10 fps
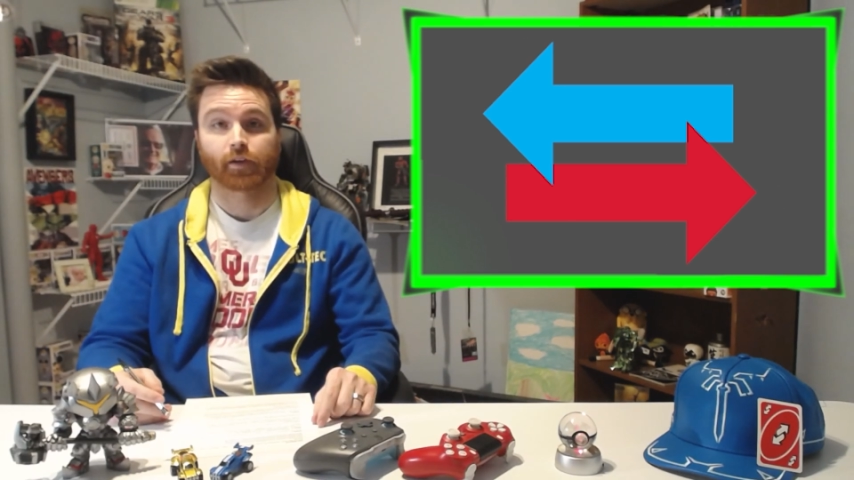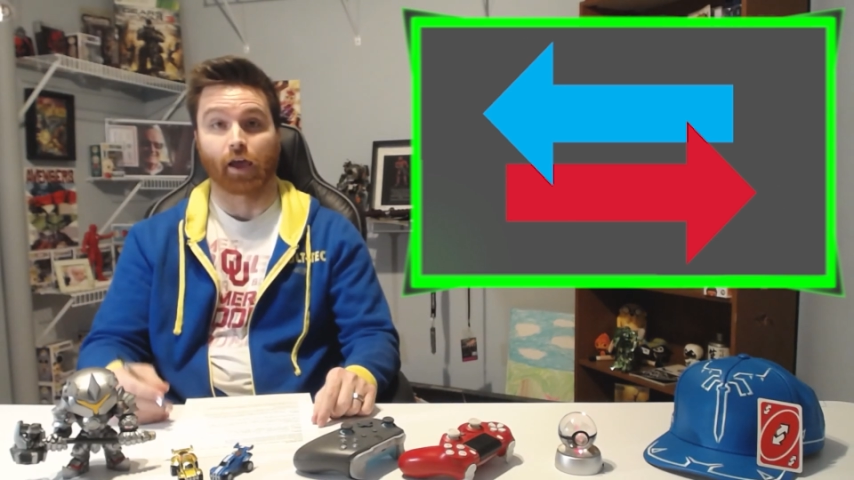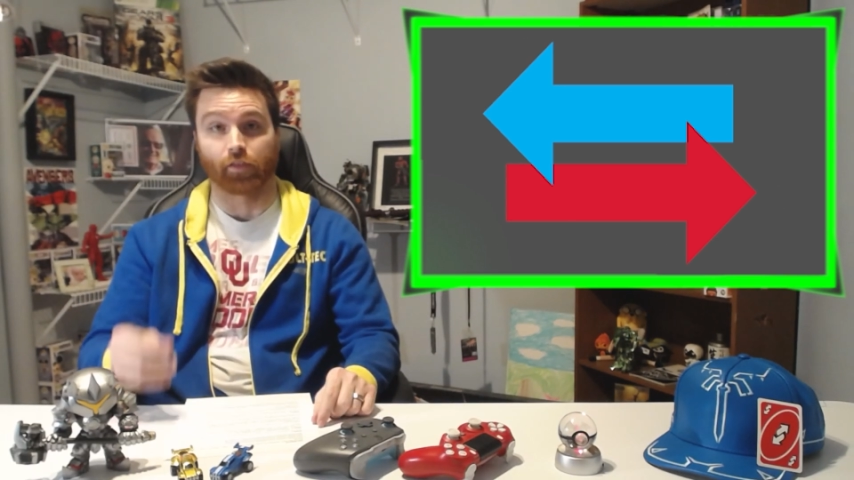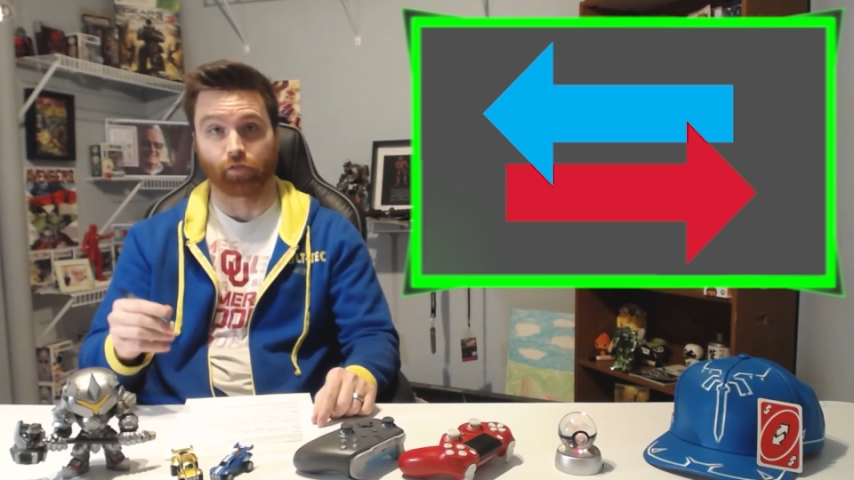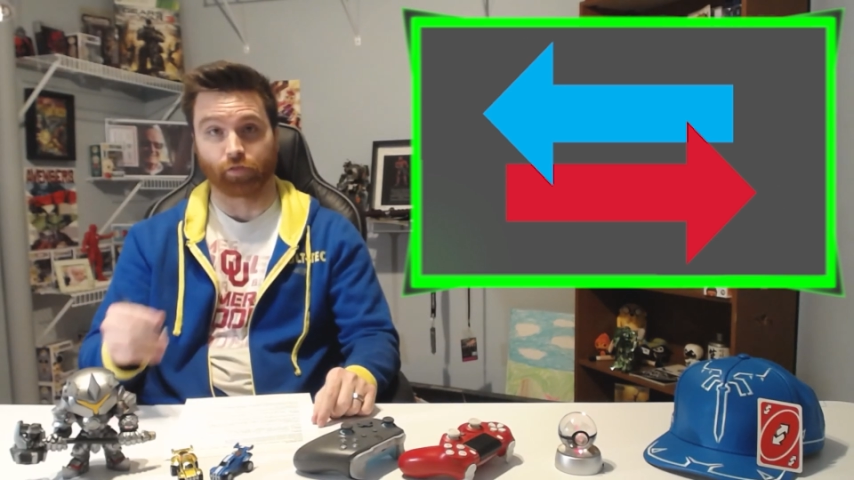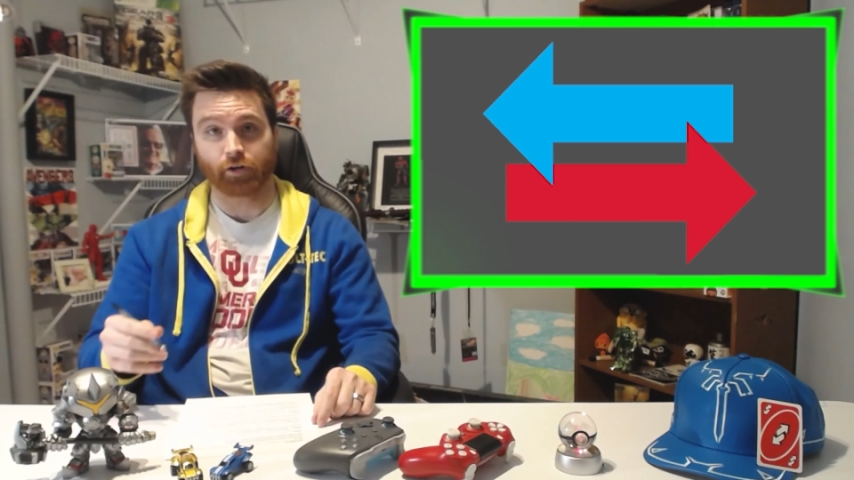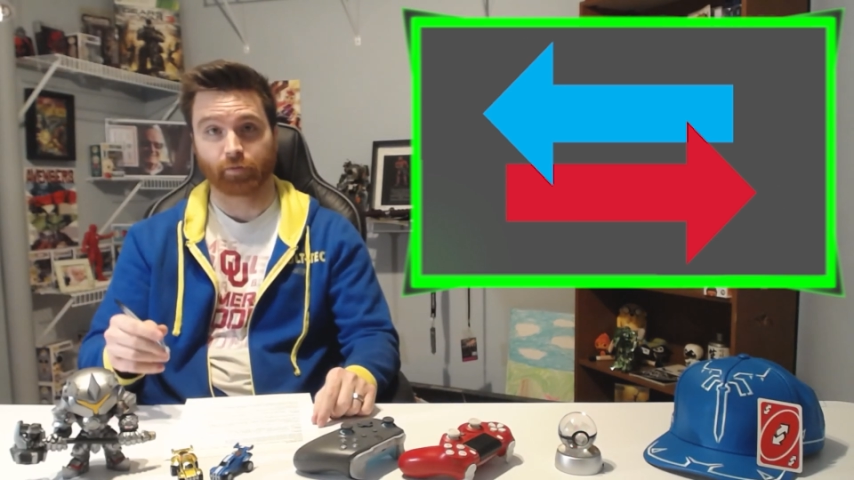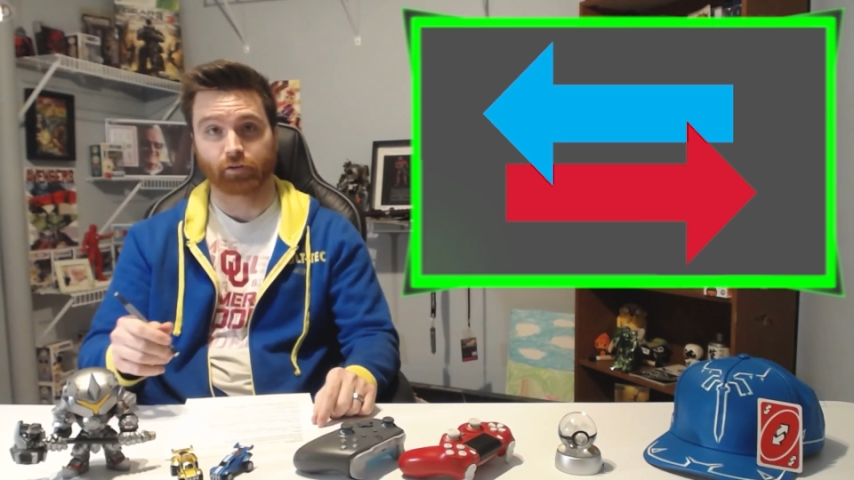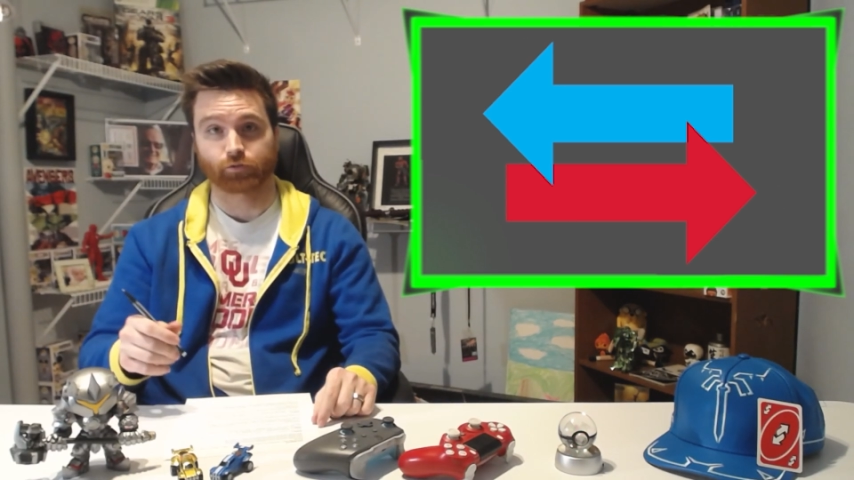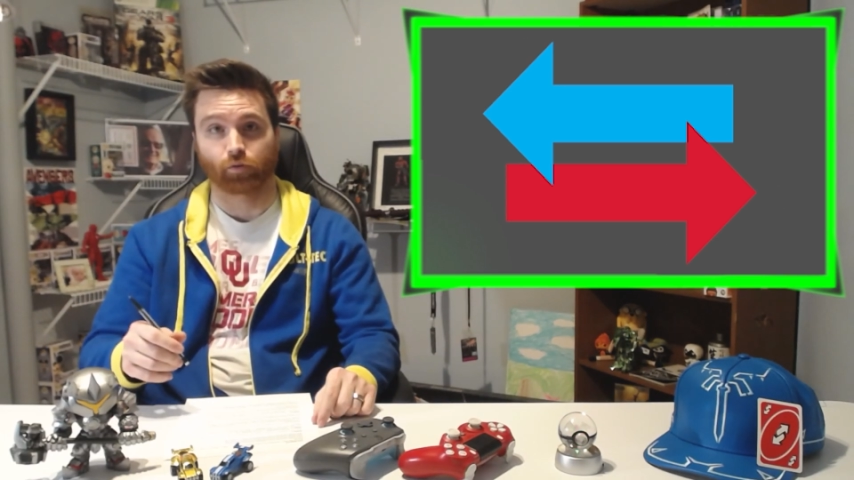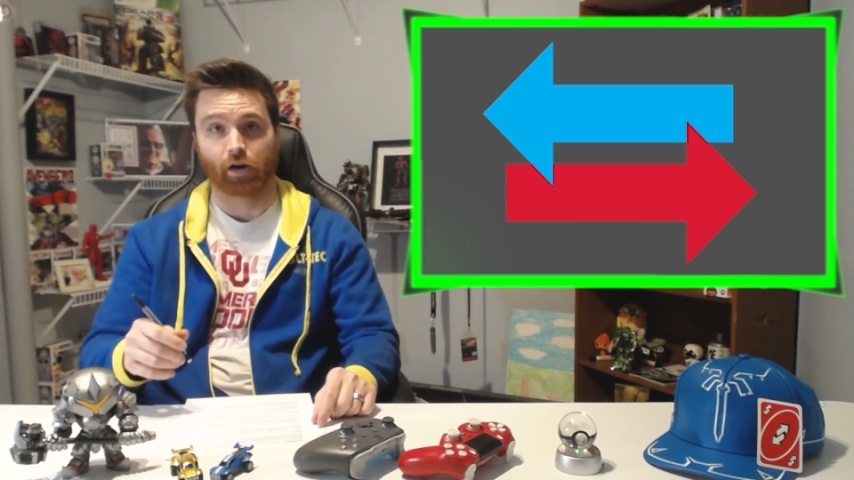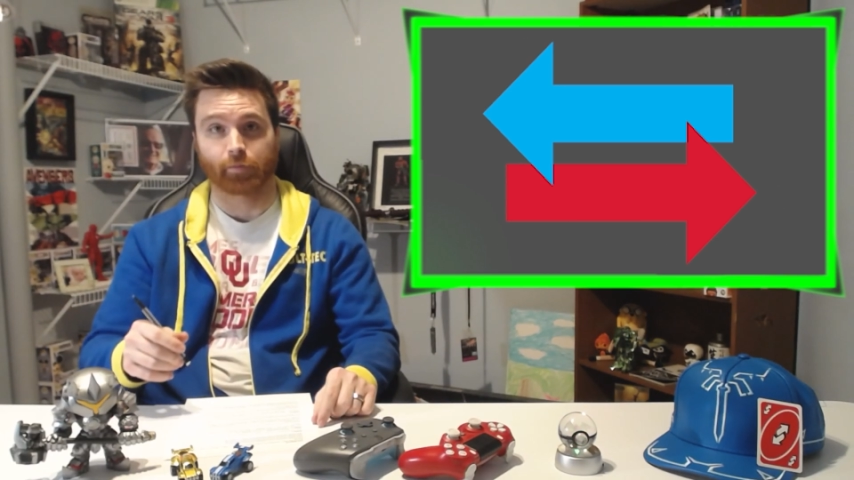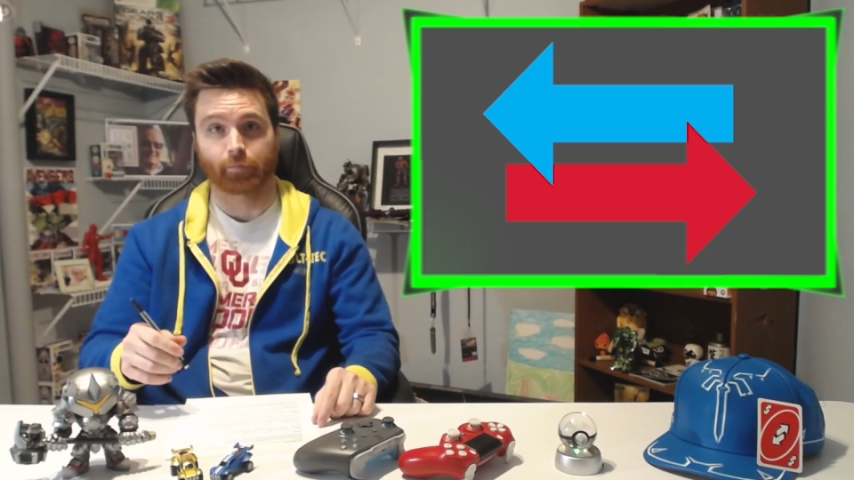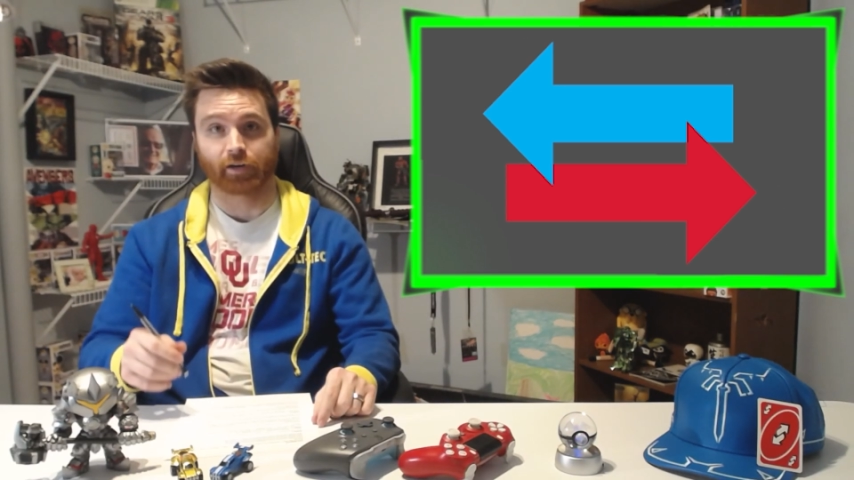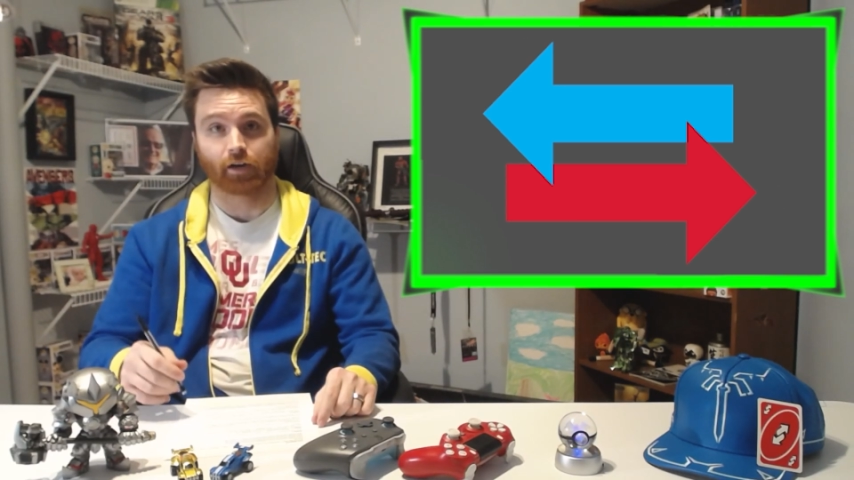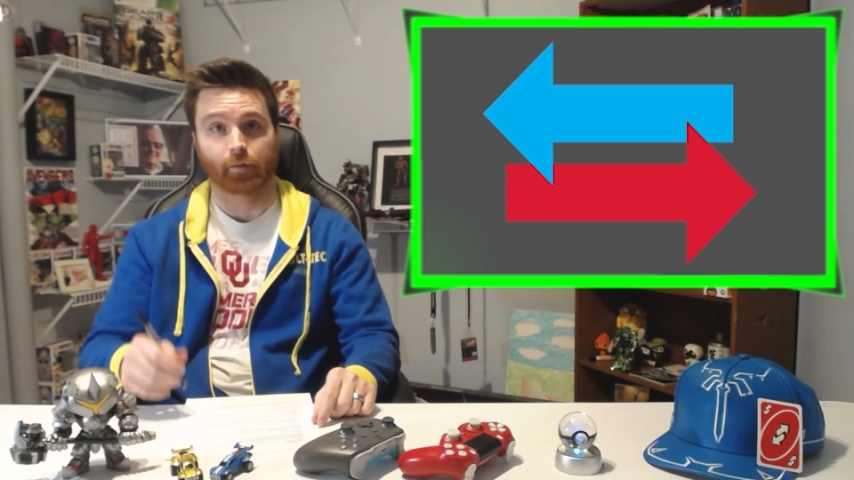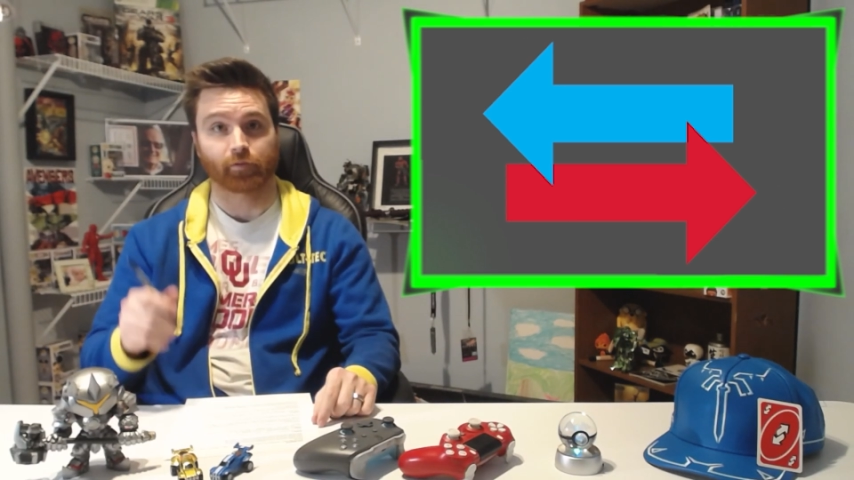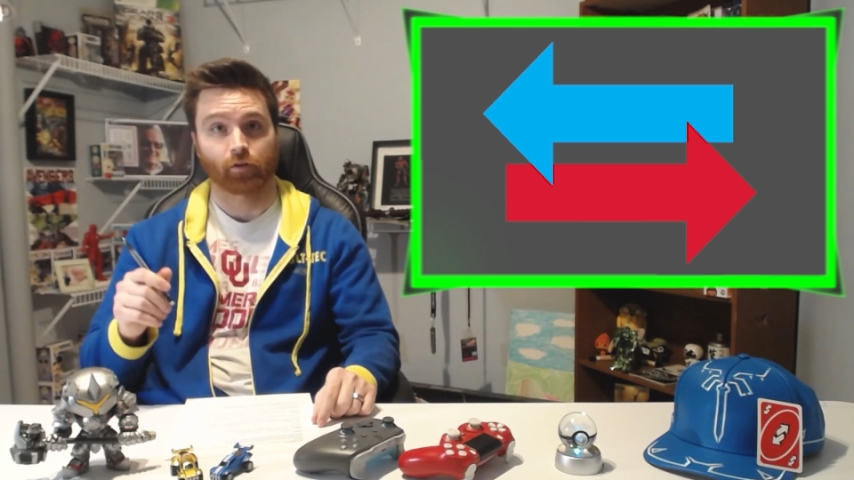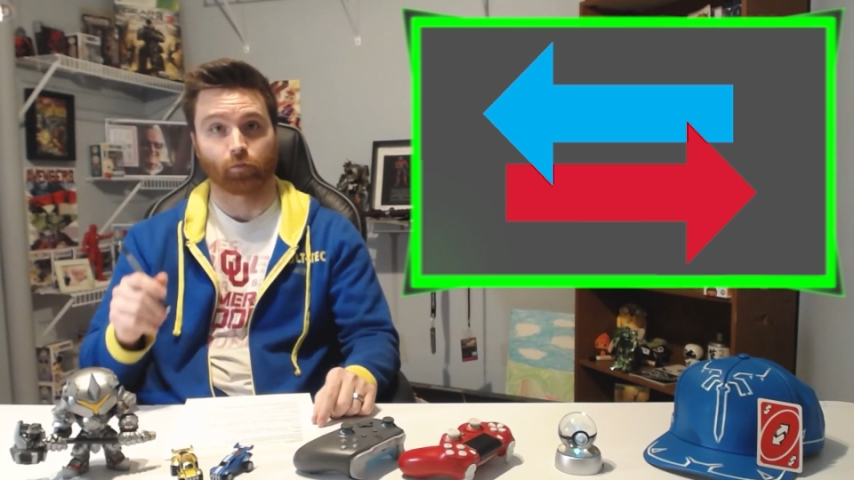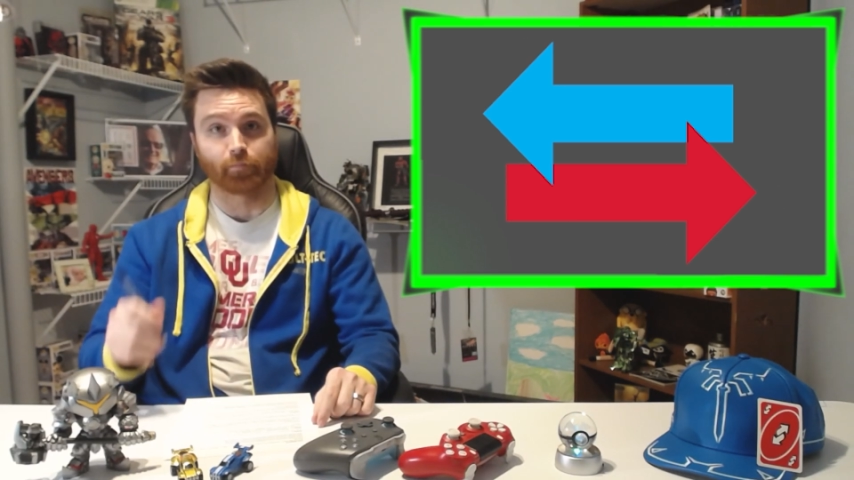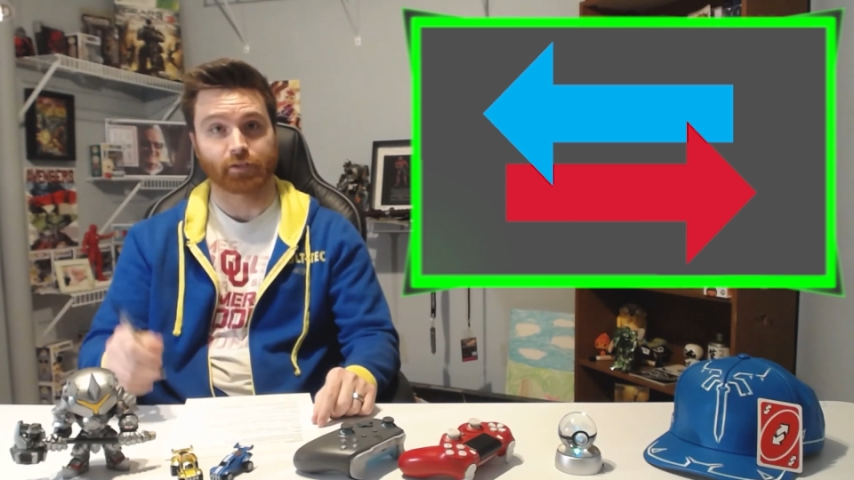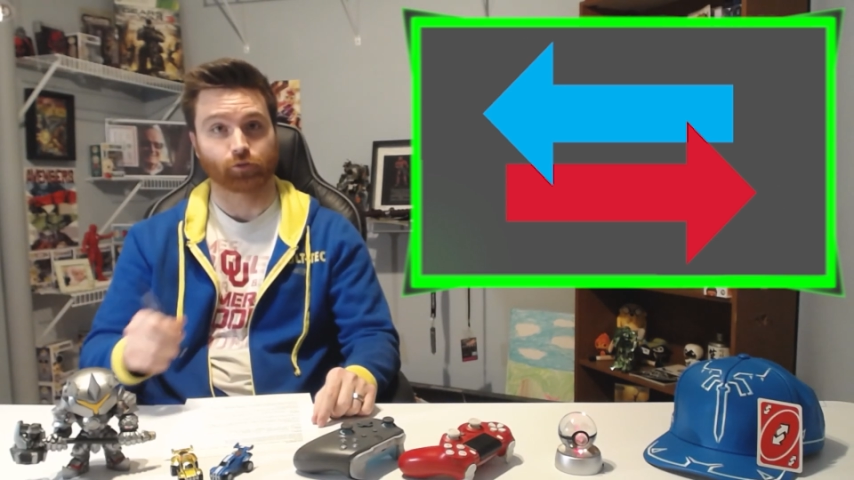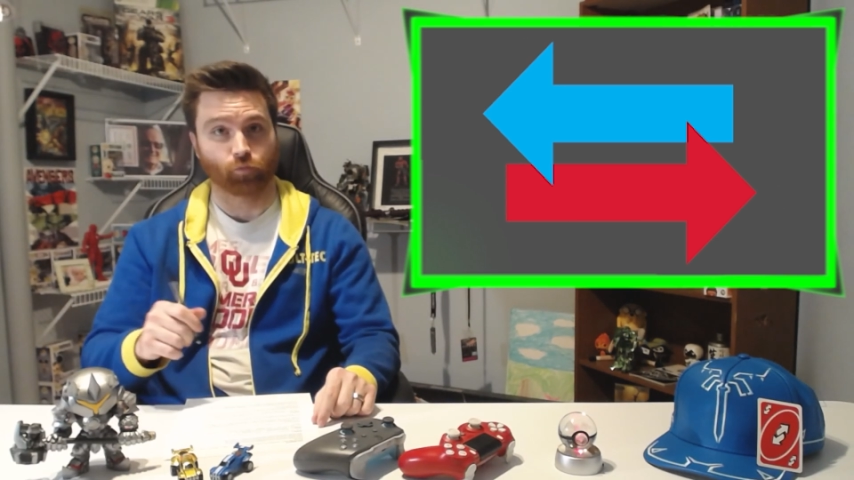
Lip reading: And the Thunderbirds were able to pick up Mr.